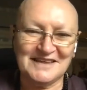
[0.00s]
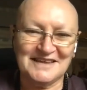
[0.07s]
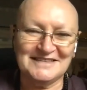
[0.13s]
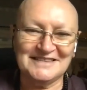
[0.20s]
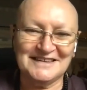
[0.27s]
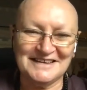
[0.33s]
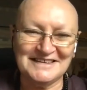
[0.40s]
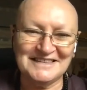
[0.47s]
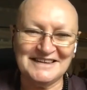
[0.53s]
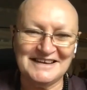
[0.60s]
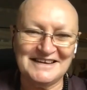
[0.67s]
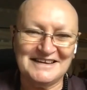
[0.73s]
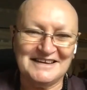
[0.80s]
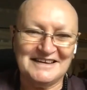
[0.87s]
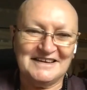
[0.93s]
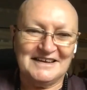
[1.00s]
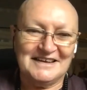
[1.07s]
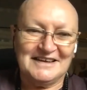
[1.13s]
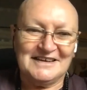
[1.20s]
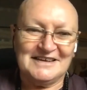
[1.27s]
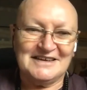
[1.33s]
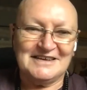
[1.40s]
And then
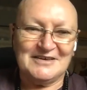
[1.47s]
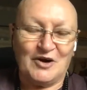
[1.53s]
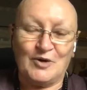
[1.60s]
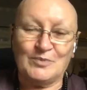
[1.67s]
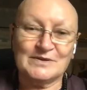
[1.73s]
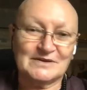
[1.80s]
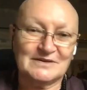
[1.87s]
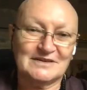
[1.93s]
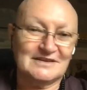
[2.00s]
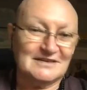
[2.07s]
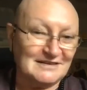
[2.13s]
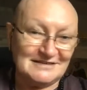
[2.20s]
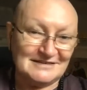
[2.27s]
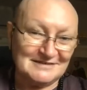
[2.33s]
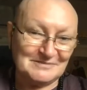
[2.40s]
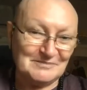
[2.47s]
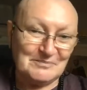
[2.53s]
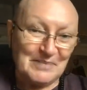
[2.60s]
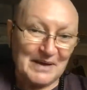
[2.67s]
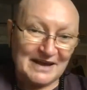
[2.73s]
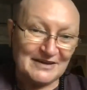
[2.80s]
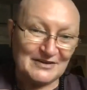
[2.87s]
he hobbled
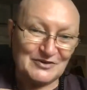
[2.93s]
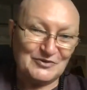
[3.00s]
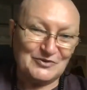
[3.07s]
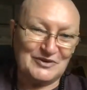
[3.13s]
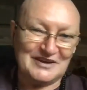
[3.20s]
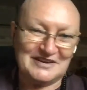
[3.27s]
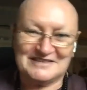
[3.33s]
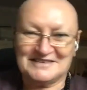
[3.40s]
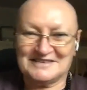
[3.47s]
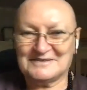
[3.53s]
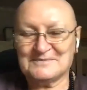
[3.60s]
back to that